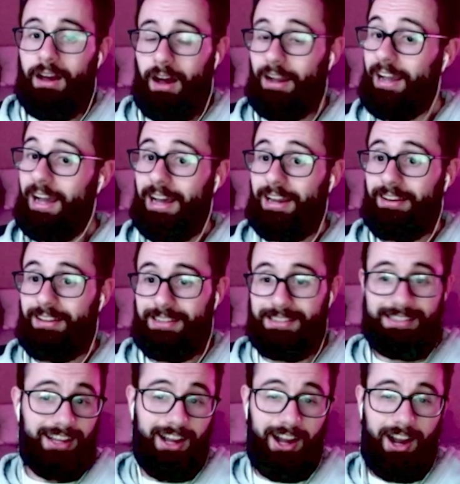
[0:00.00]
Again,
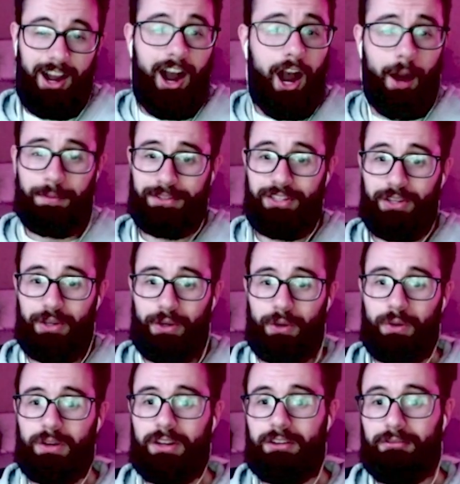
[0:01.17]
it's up to
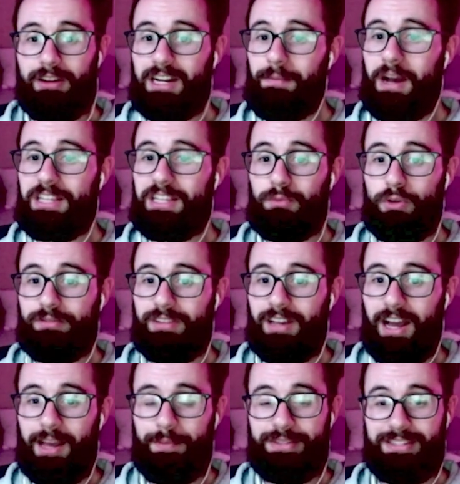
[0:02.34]
you. Randomize move
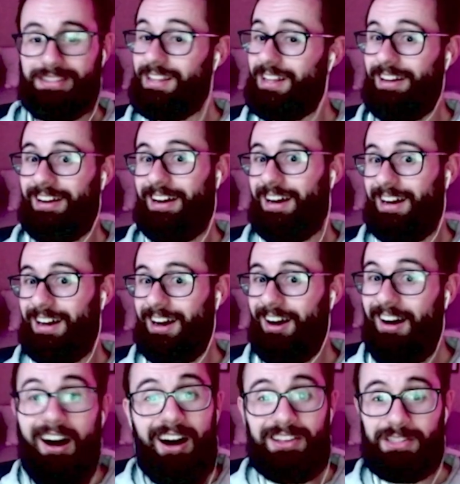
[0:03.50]
types,
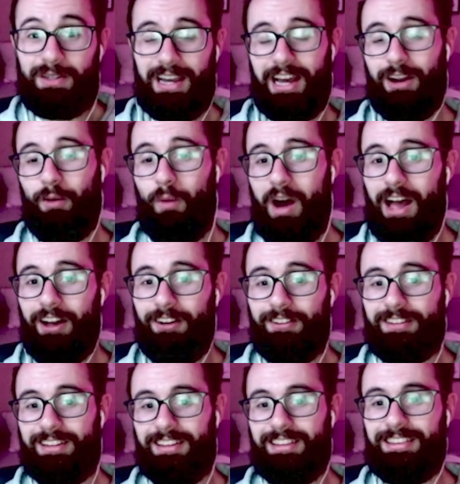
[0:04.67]
also kind of
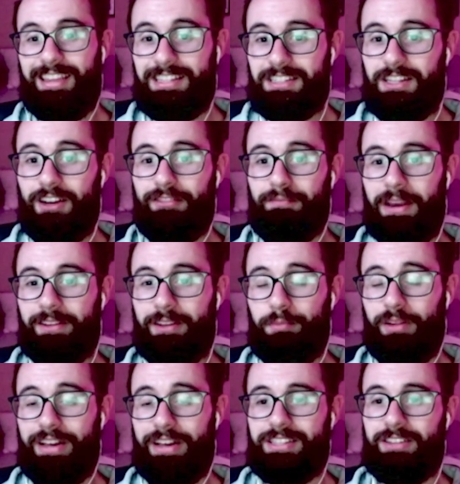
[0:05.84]
wild. This stuff mainly
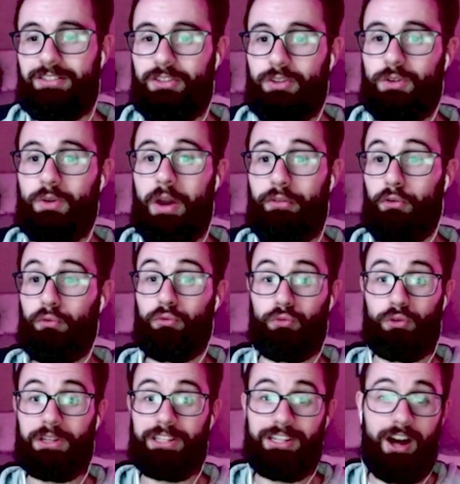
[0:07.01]
plays into if you've
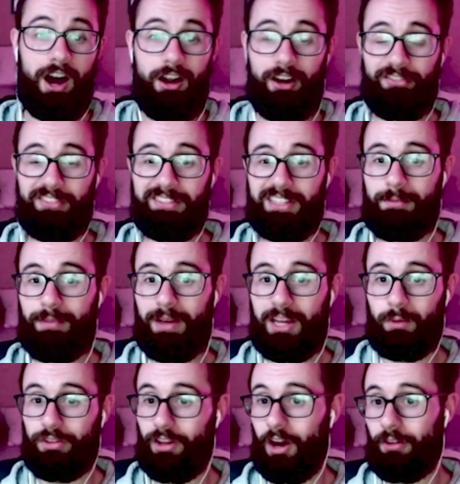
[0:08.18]
really gone off the deep end
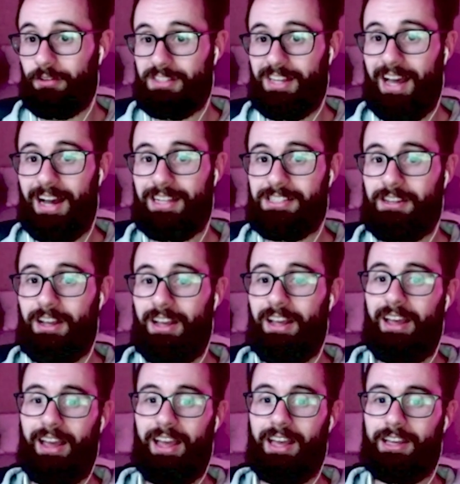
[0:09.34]
with the other stats,
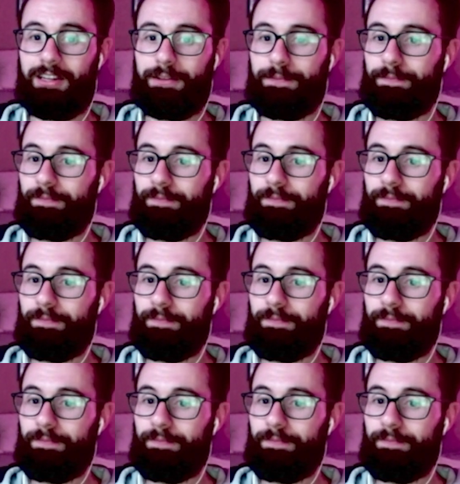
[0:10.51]
and